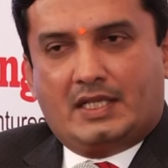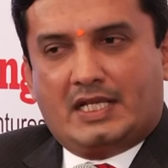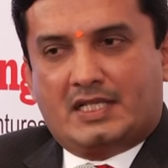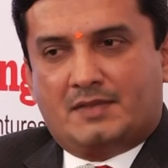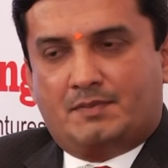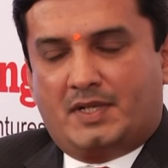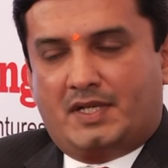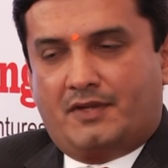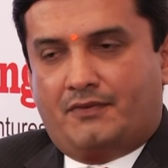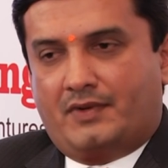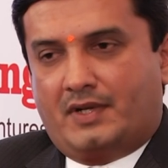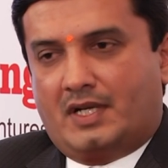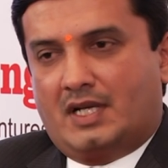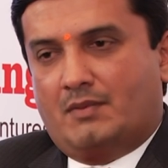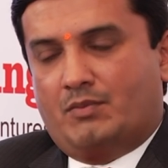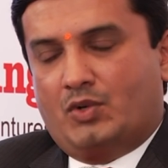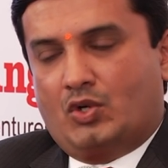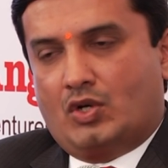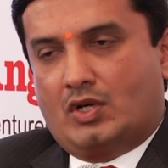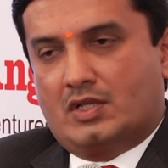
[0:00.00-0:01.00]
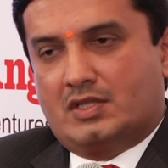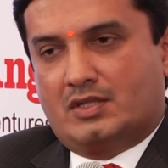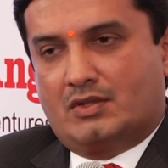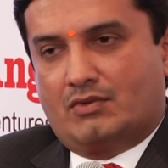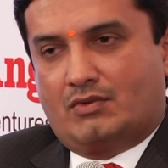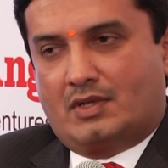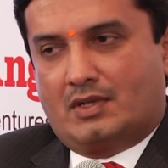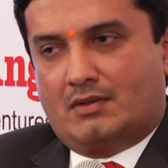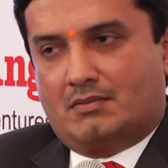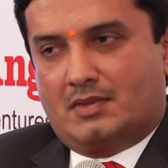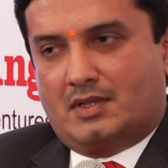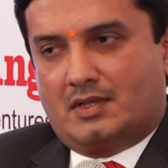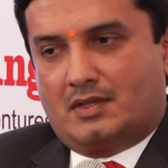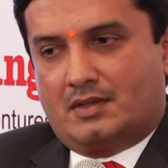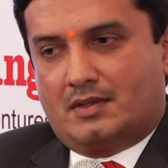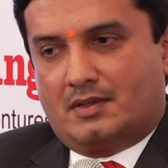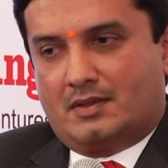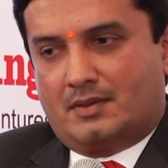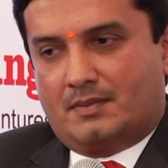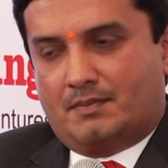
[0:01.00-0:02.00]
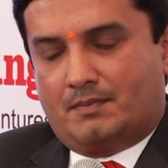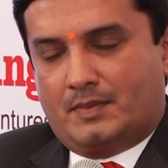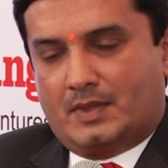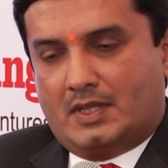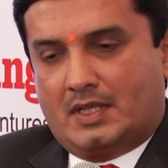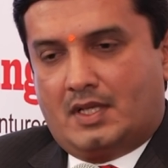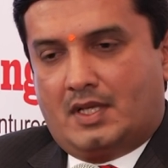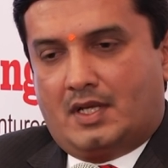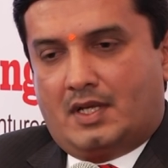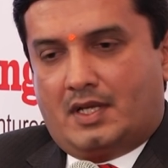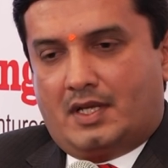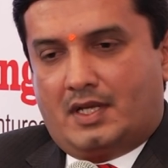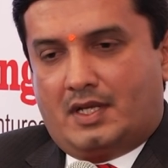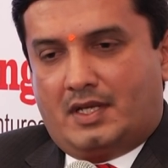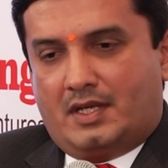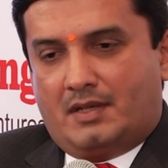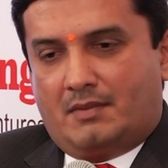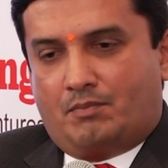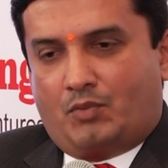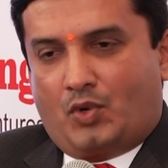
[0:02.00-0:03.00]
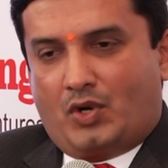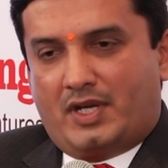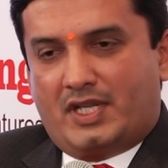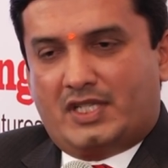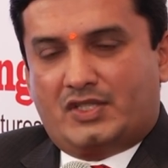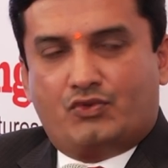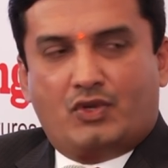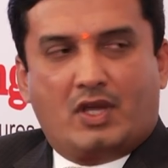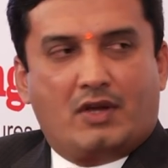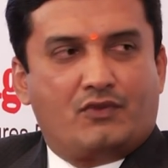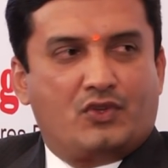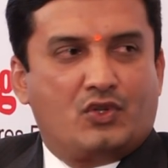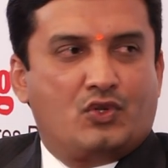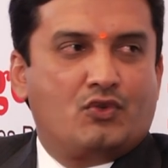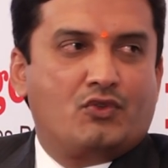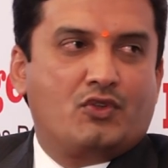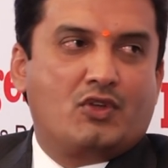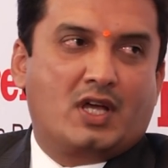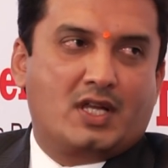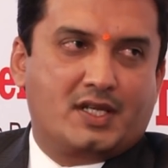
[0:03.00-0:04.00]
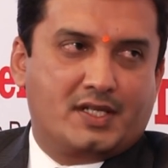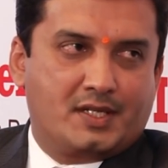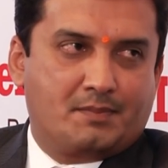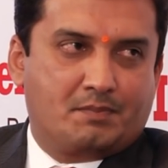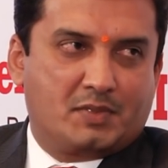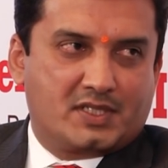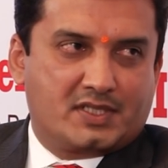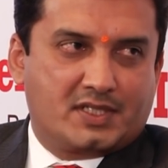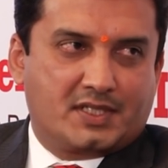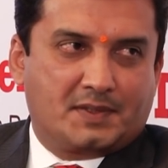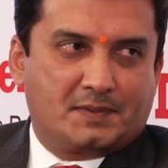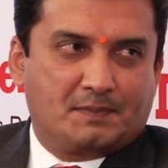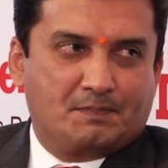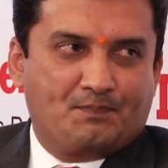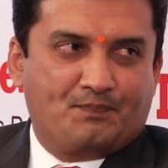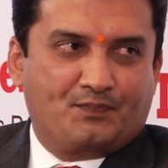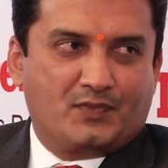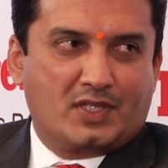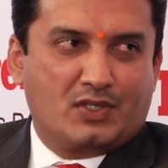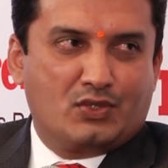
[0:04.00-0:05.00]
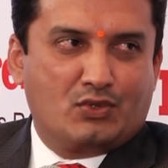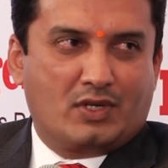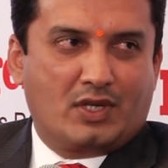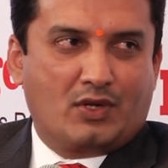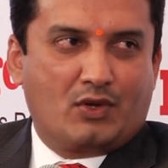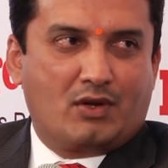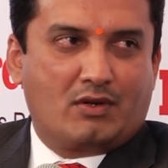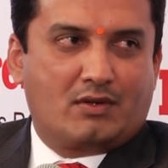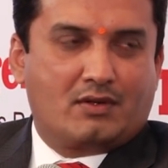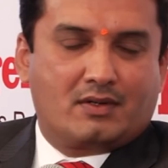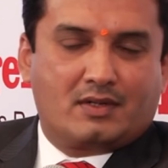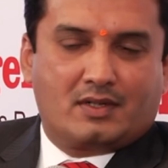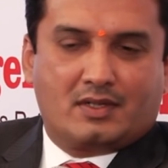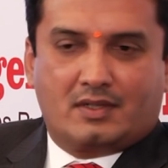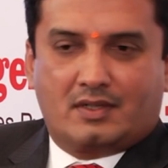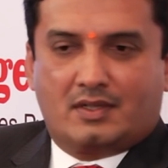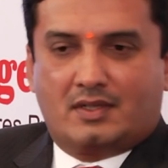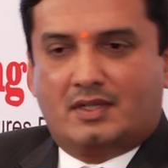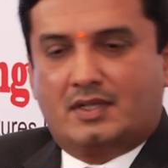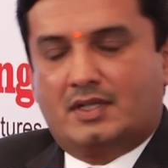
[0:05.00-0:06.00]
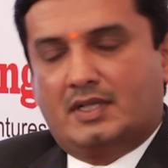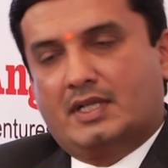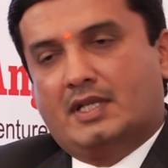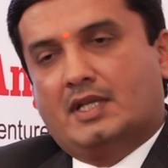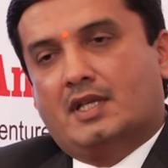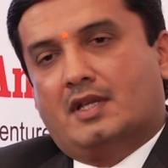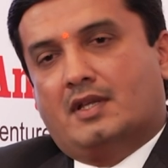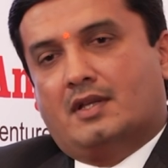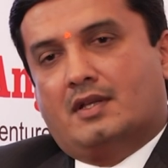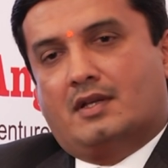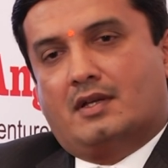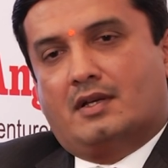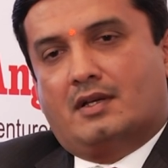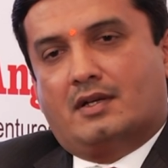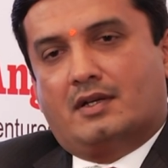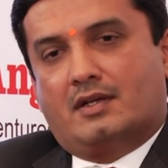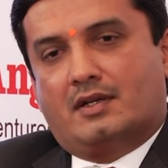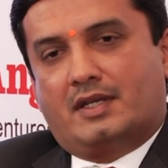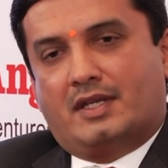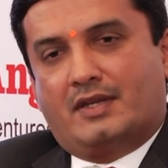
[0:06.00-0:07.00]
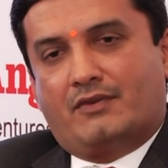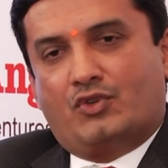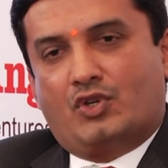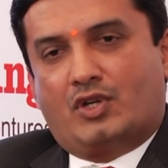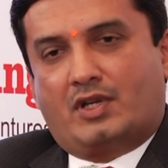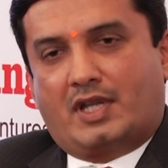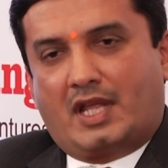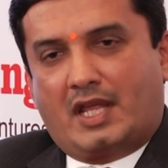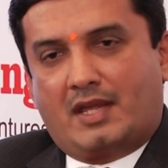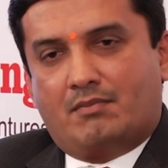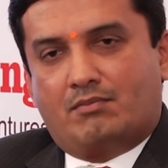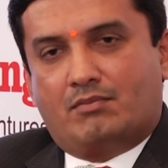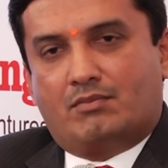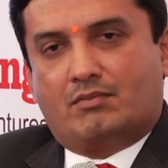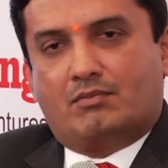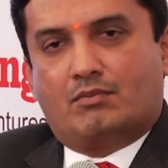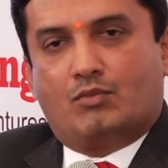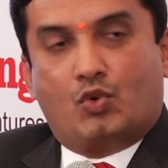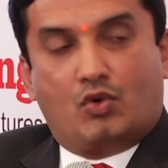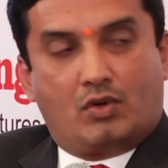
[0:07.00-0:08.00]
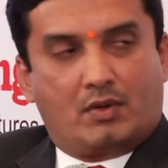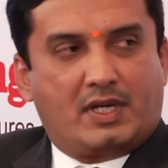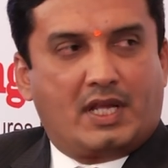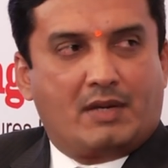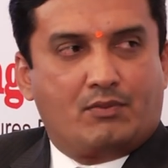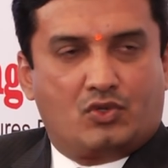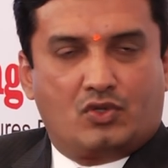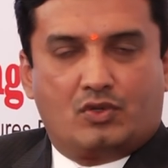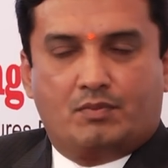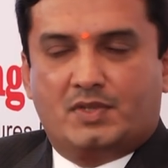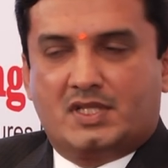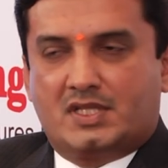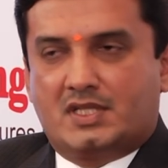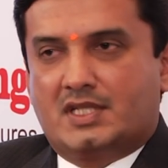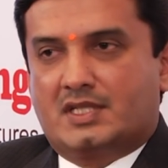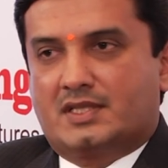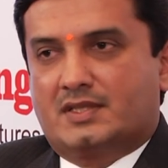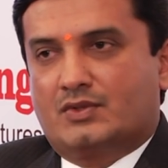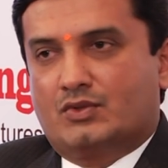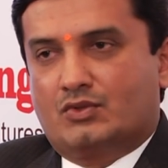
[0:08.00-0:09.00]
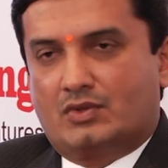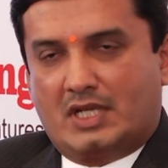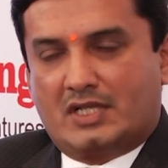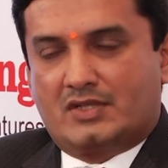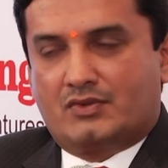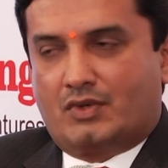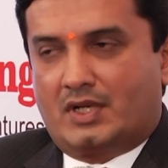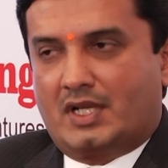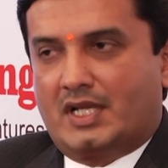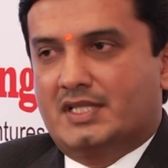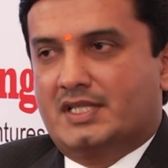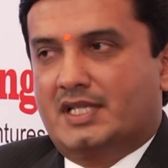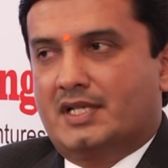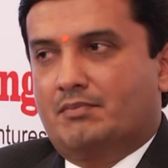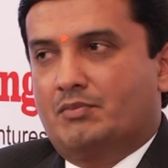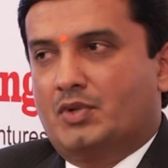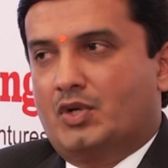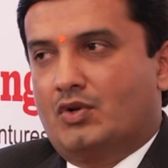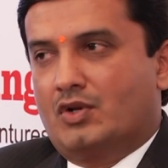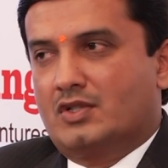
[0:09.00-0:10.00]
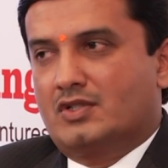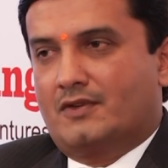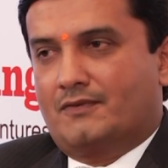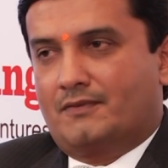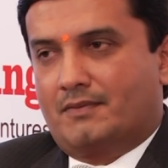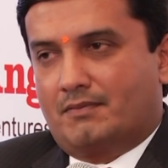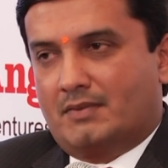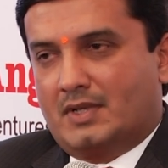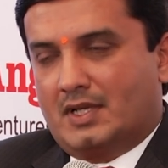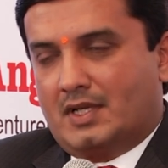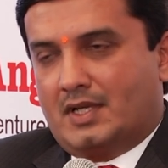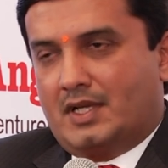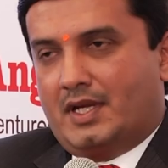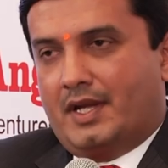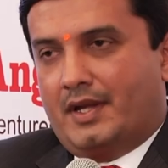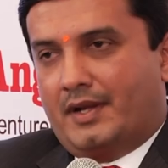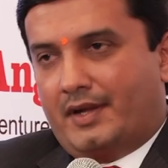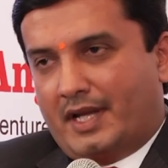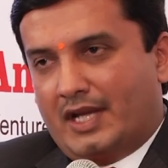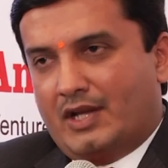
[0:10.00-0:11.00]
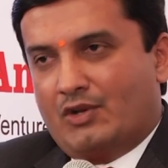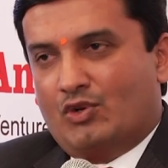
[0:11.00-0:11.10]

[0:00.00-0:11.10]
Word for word: a bit difficult because you, uh, in politics you have to give your 100%. You cannot uh, uh, give your time, more time to the business. So that's what I said. Because of entering into